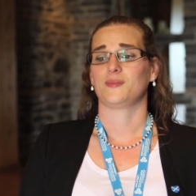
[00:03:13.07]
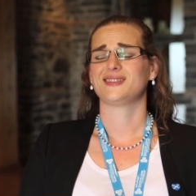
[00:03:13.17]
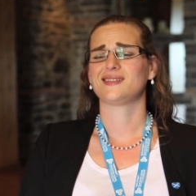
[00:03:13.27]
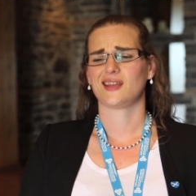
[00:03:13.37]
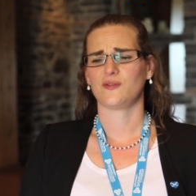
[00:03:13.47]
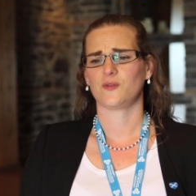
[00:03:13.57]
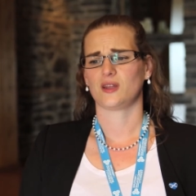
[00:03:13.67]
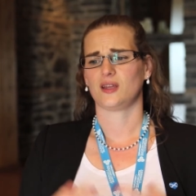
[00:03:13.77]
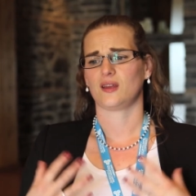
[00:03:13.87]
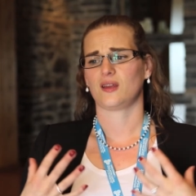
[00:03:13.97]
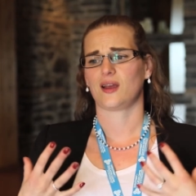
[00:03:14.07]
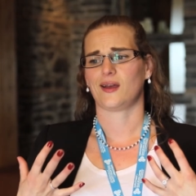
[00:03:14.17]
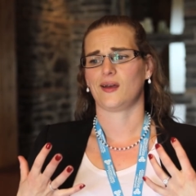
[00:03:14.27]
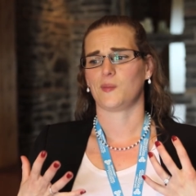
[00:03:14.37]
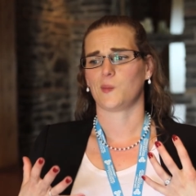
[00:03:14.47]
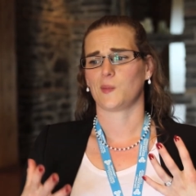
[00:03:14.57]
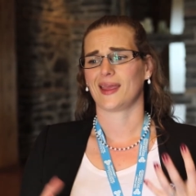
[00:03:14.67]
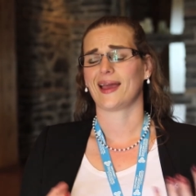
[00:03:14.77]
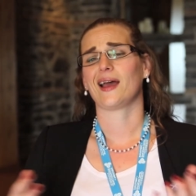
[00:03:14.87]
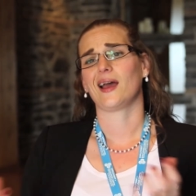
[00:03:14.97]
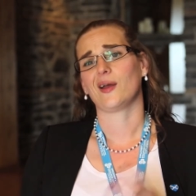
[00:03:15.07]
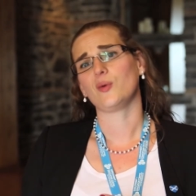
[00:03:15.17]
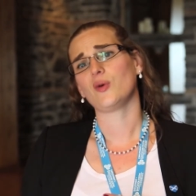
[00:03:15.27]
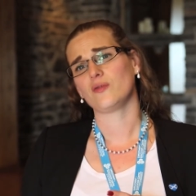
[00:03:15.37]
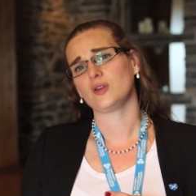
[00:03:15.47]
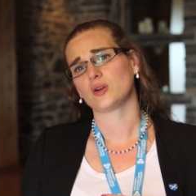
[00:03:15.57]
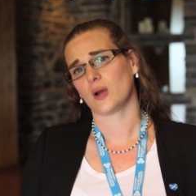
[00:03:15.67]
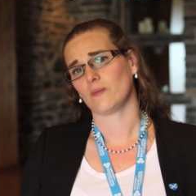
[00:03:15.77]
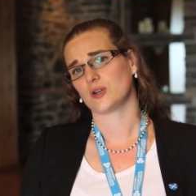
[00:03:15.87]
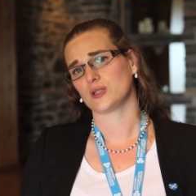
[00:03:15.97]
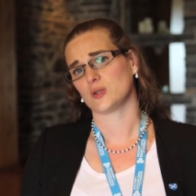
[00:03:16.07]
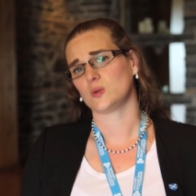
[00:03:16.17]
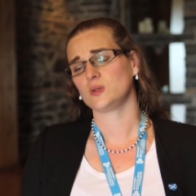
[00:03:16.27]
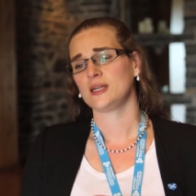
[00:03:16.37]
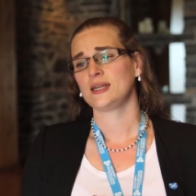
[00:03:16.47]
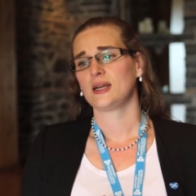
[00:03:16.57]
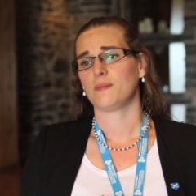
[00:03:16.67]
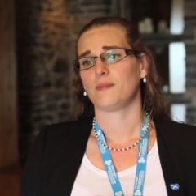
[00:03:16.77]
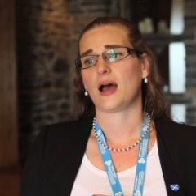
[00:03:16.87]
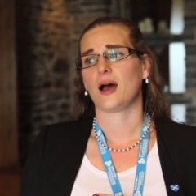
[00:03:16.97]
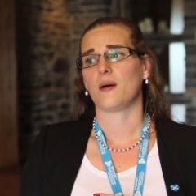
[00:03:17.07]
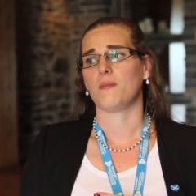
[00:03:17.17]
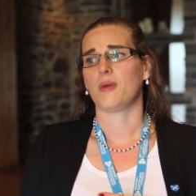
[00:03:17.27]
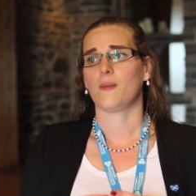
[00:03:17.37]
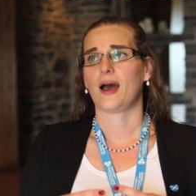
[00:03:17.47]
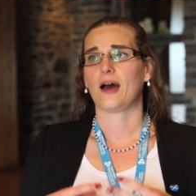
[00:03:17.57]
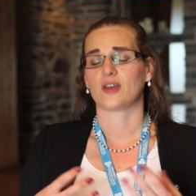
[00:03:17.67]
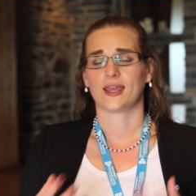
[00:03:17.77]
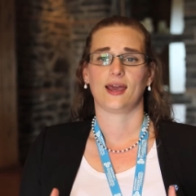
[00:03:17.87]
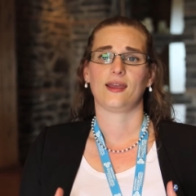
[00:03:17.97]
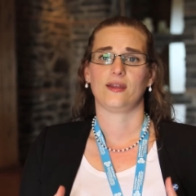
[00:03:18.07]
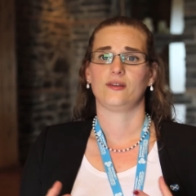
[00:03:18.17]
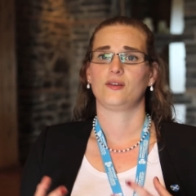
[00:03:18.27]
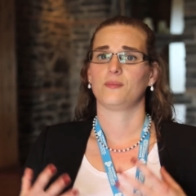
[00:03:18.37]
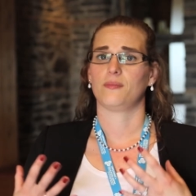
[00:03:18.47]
safely get out of your comfort zone, but have a guide